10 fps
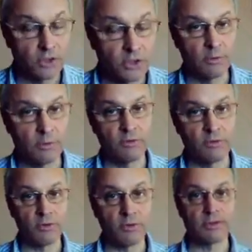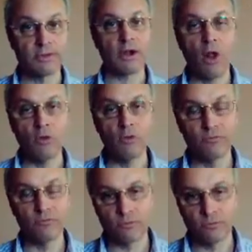You're going to be reporting that all
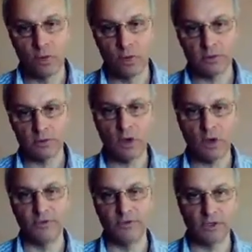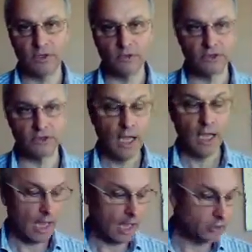over the world on videos,
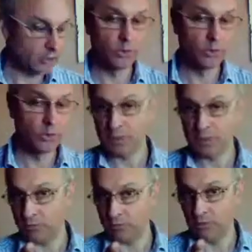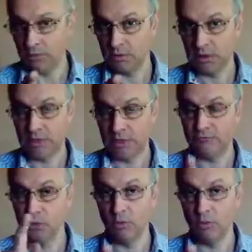and you people,
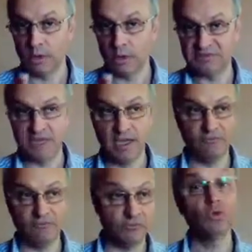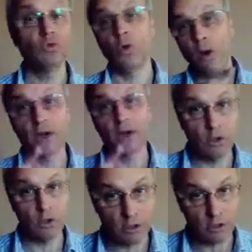if you want to be saved, if you don't want to
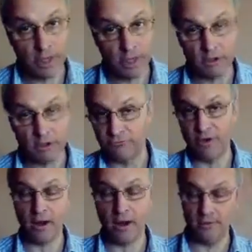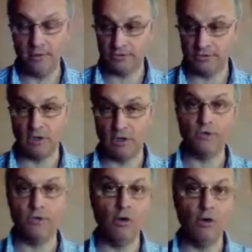go to the lake of fire and
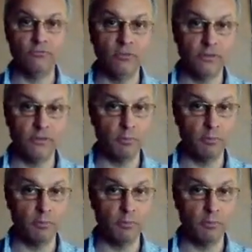sulfur of the